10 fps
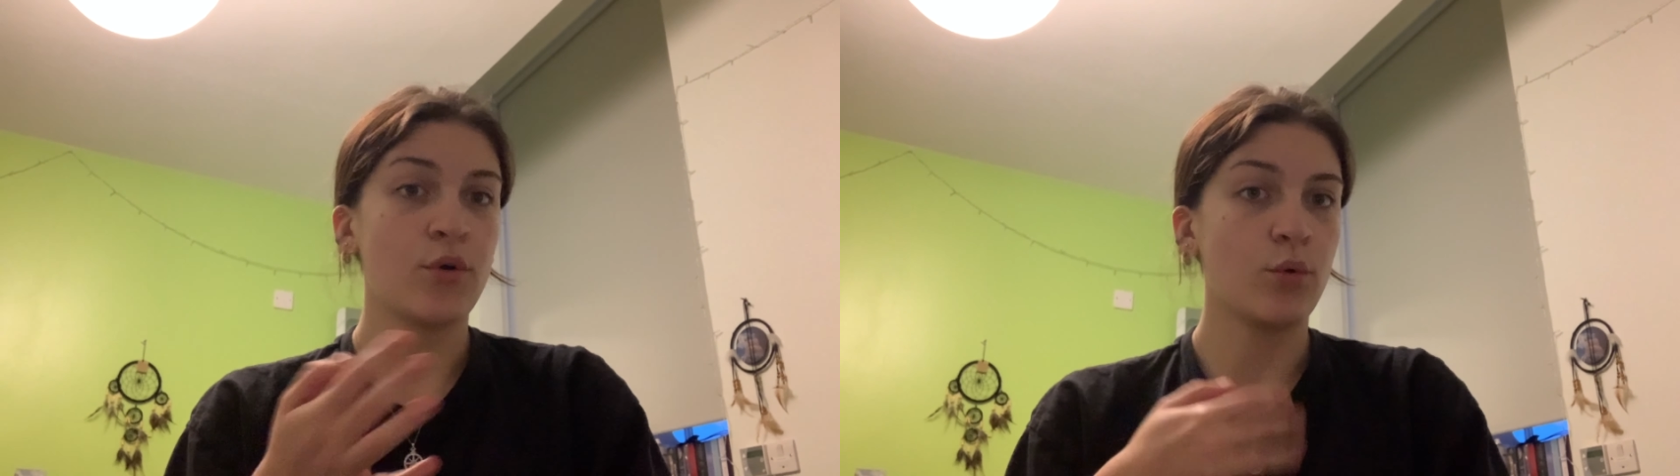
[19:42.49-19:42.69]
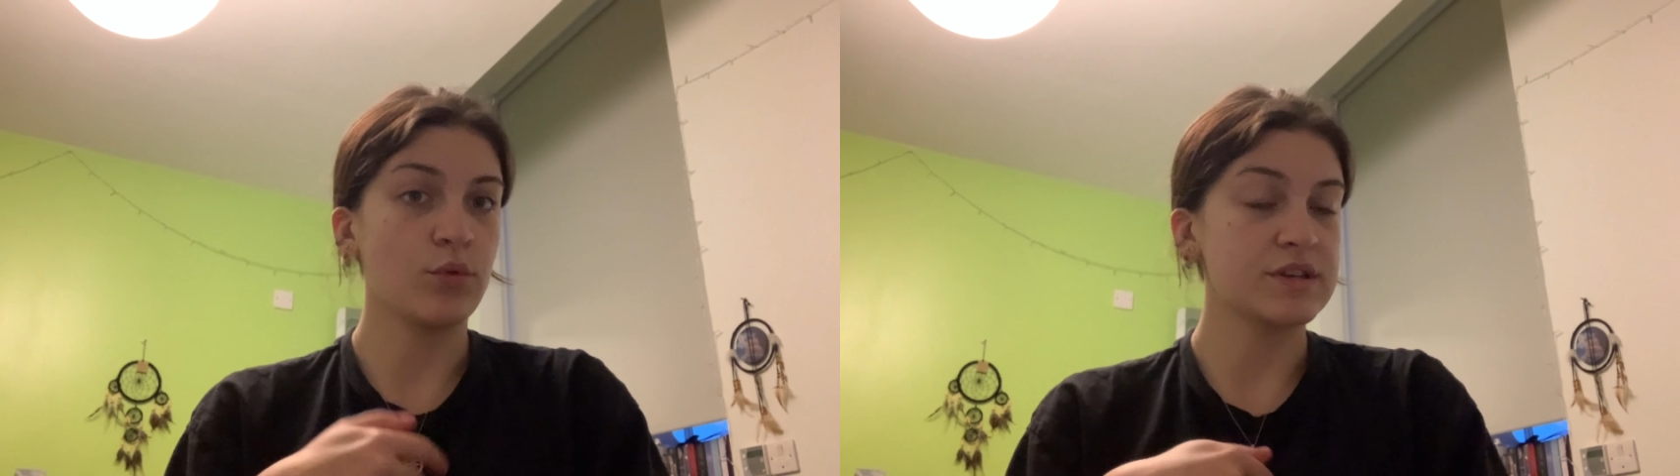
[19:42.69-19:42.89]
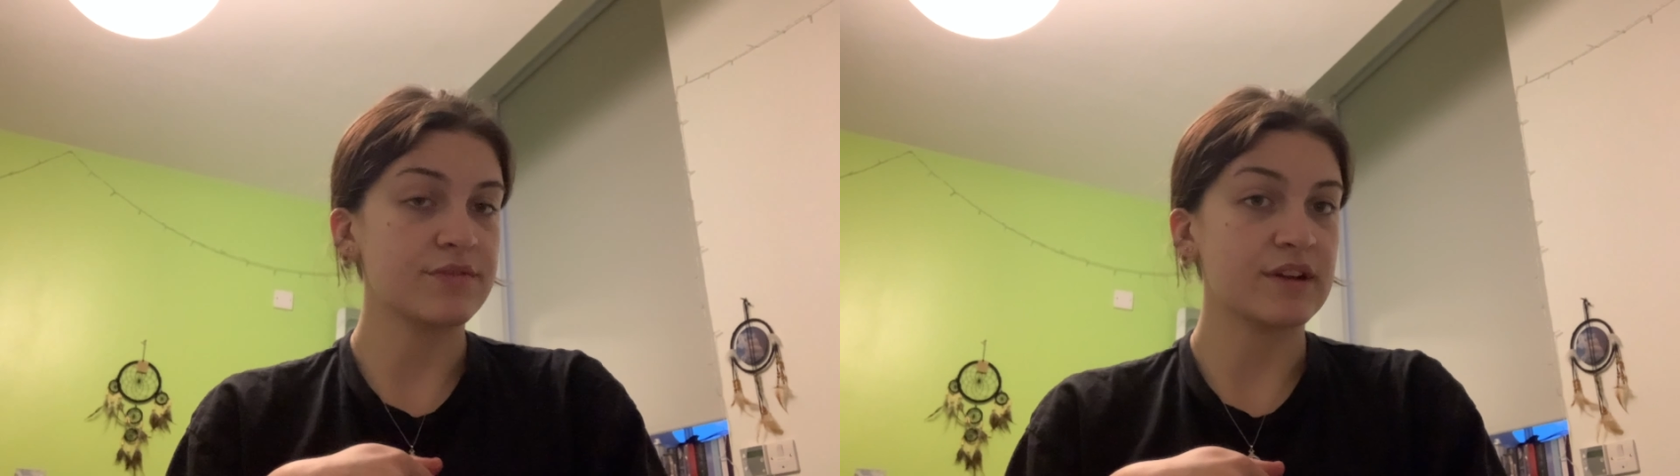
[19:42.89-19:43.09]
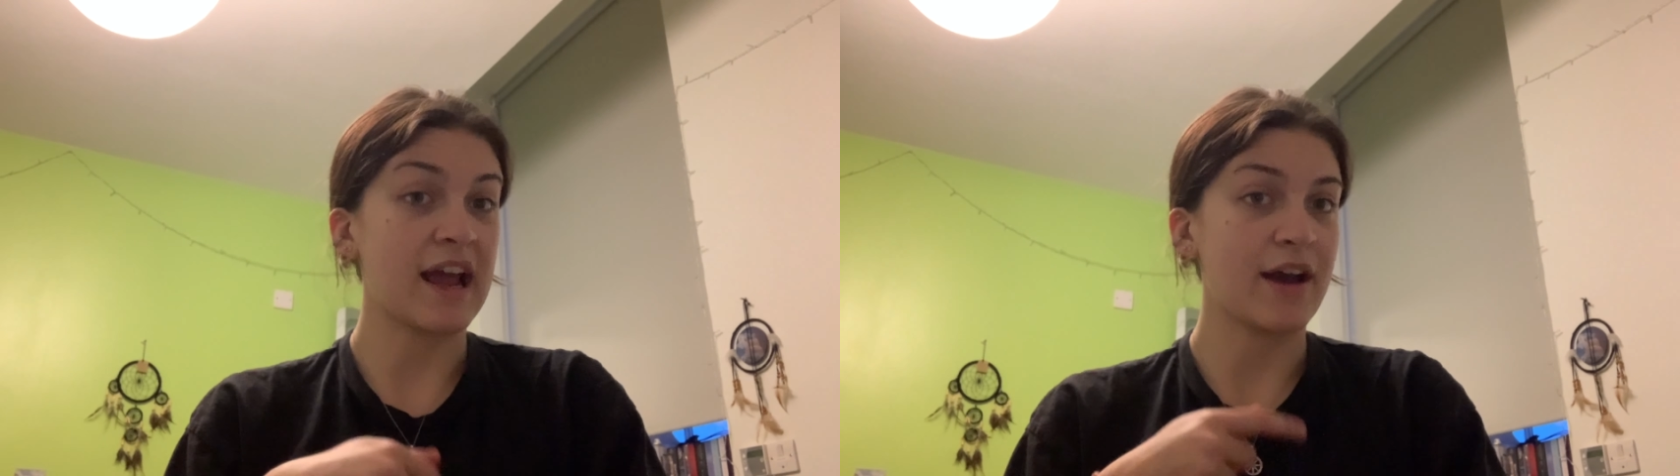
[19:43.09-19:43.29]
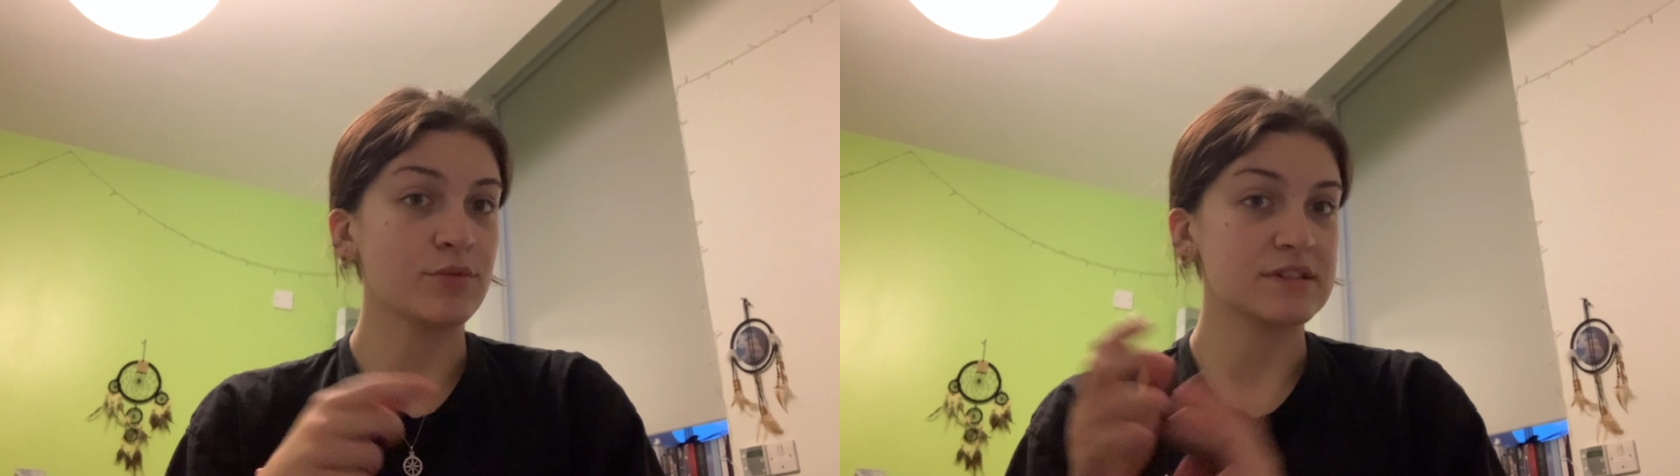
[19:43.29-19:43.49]
all the different
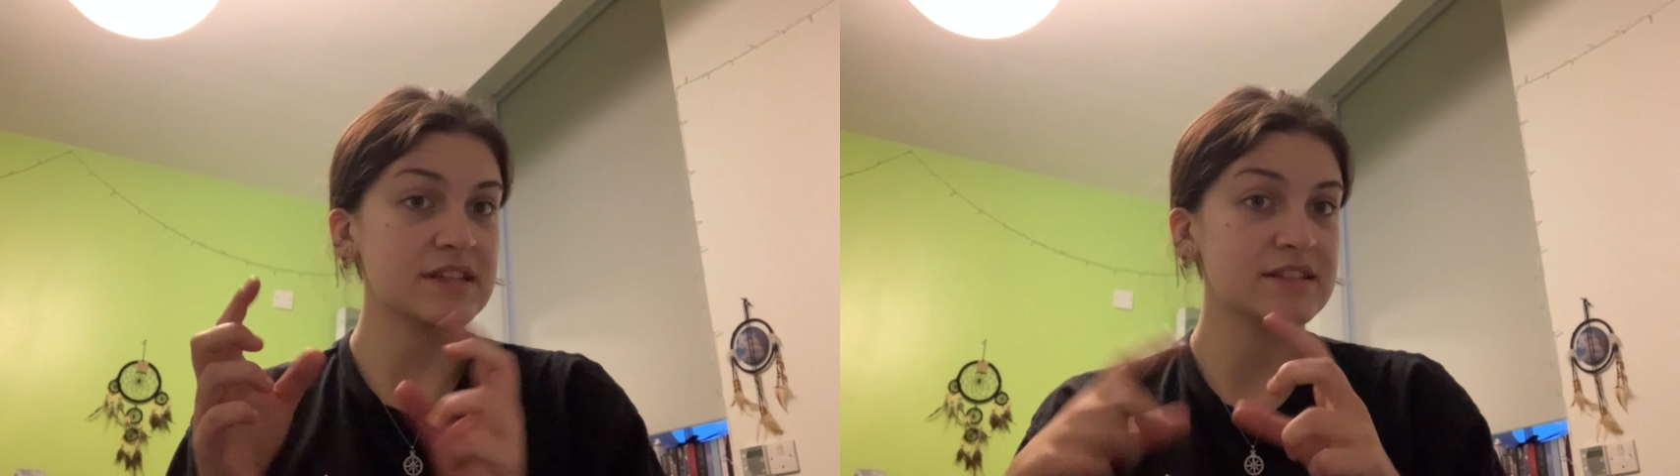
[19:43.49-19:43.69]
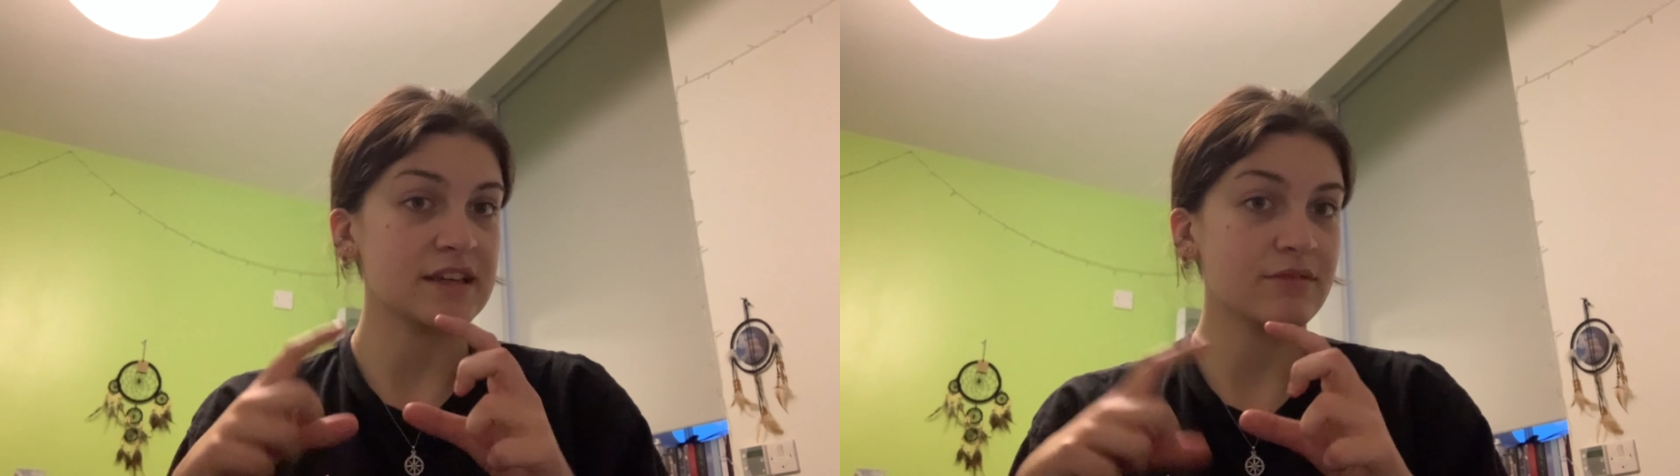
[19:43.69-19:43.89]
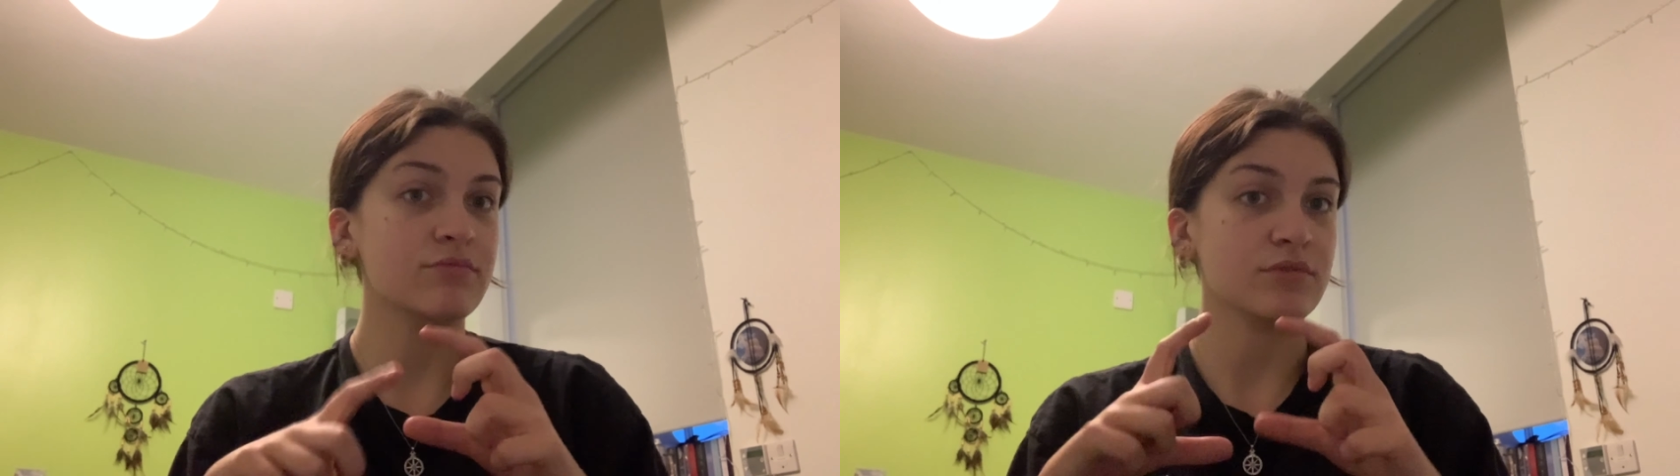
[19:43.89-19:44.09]
houses, like